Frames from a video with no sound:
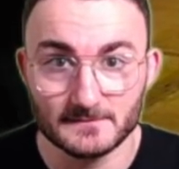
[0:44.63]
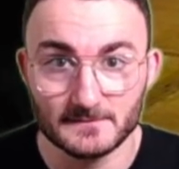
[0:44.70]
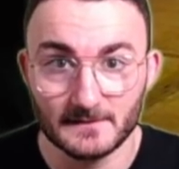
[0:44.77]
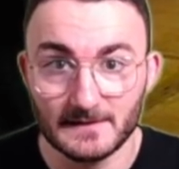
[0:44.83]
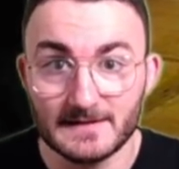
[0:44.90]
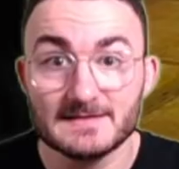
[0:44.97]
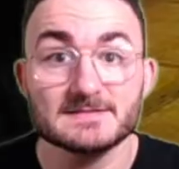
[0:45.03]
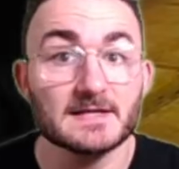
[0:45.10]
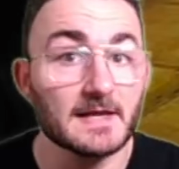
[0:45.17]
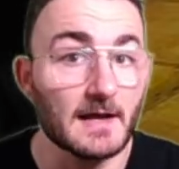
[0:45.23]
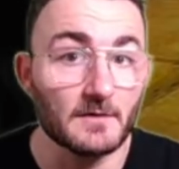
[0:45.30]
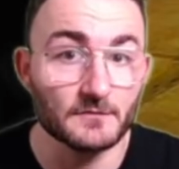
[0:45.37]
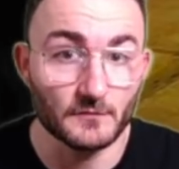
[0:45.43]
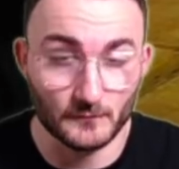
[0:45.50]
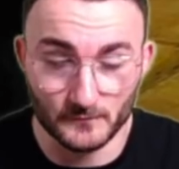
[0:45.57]
his
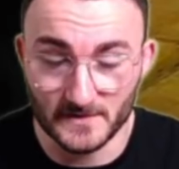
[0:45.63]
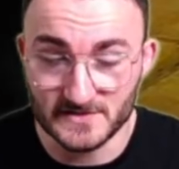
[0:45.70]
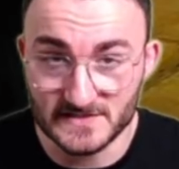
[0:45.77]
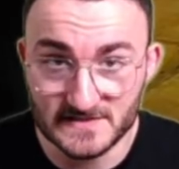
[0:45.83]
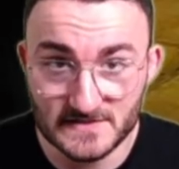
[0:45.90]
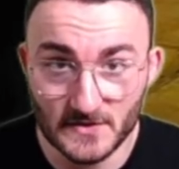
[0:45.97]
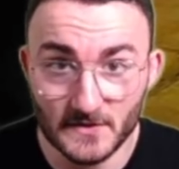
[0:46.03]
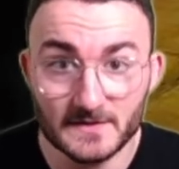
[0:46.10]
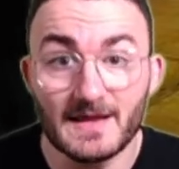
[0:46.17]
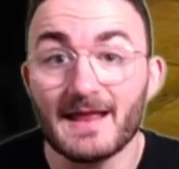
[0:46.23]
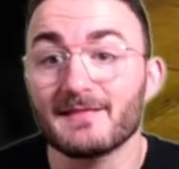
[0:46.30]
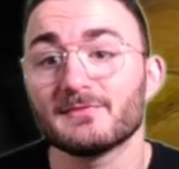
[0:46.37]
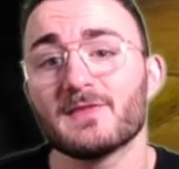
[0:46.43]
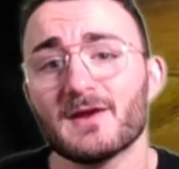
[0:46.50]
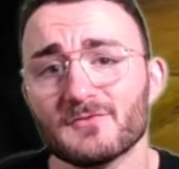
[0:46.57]
account registered
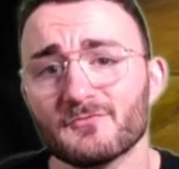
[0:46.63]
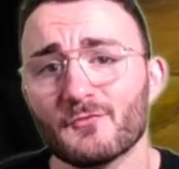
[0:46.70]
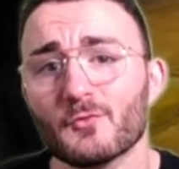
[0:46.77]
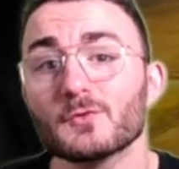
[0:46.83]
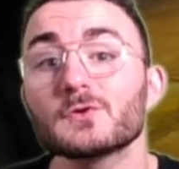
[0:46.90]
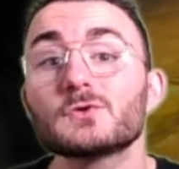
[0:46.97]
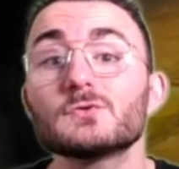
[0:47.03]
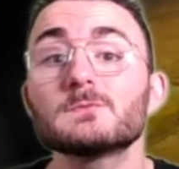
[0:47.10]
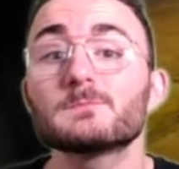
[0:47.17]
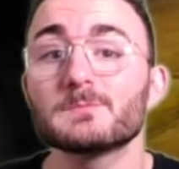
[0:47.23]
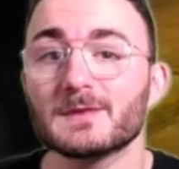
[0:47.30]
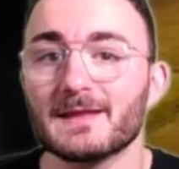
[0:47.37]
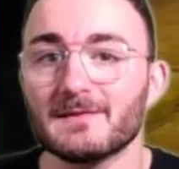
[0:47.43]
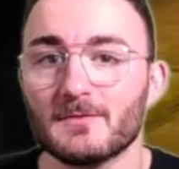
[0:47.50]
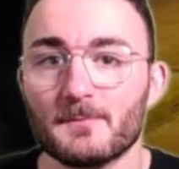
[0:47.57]
and therefore could
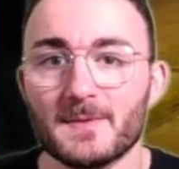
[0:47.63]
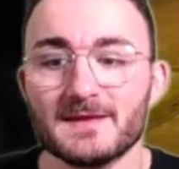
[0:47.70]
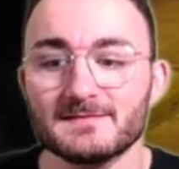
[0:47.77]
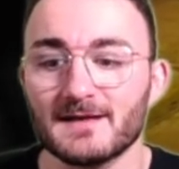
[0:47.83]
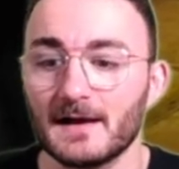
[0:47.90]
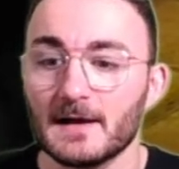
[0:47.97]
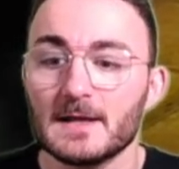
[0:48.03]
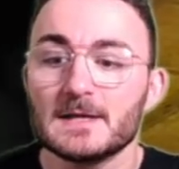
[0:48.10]
play the beta.